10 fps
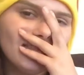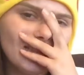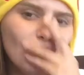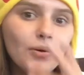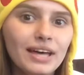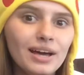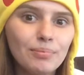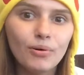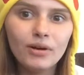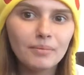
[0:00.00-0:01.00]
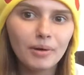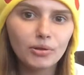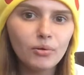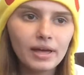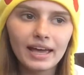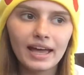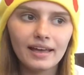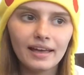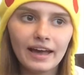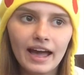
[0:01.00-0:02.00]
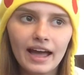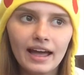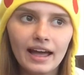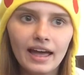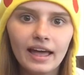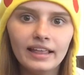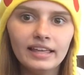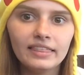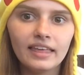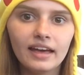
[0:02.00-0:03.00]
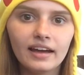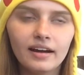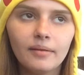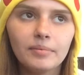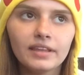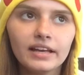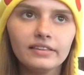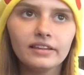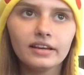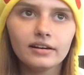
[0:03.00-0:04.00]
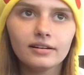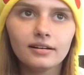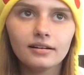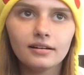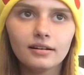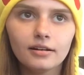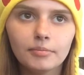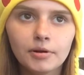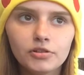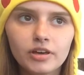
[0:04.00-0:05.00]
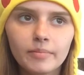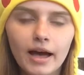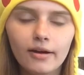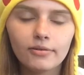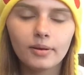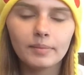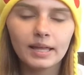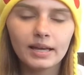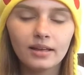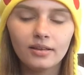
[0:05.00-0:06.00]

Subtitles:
Don't kick Pokemon. Don't kick anything besides like a punching bag or something. Like,